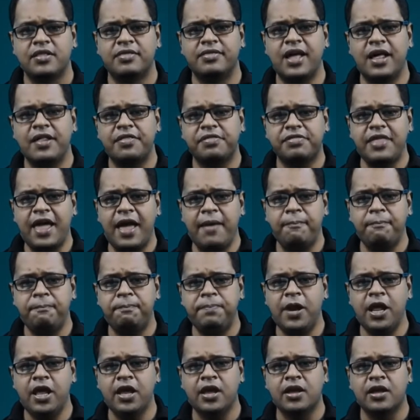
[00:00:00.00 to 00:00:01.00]
the
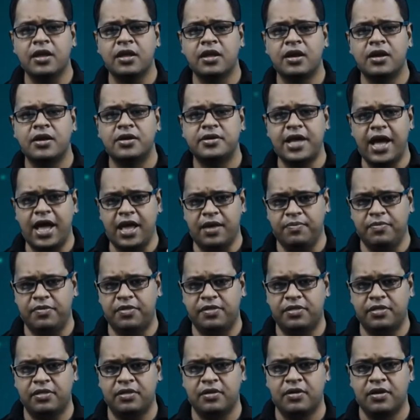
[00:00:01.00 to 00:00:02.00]
sampling
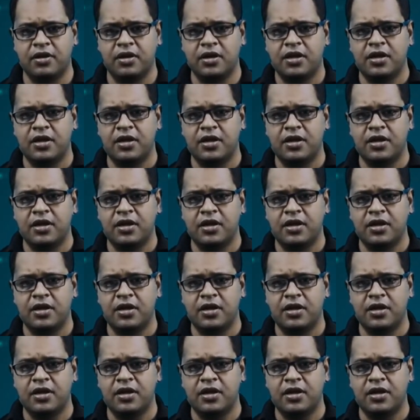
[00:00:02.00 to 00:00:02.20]
times.